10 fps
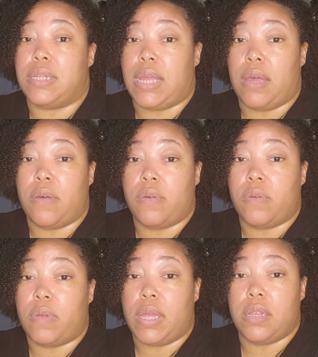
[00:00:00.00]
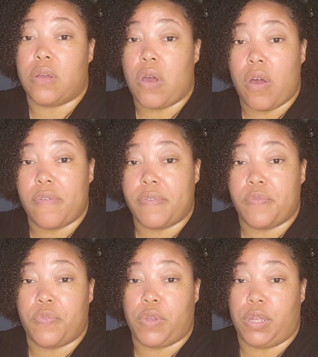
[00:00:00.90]
nail in the
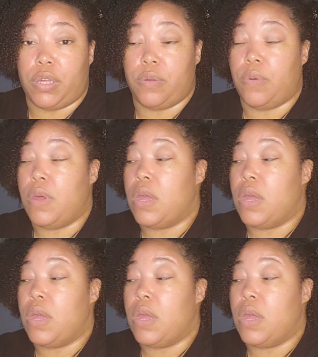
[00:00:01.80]
coffin for you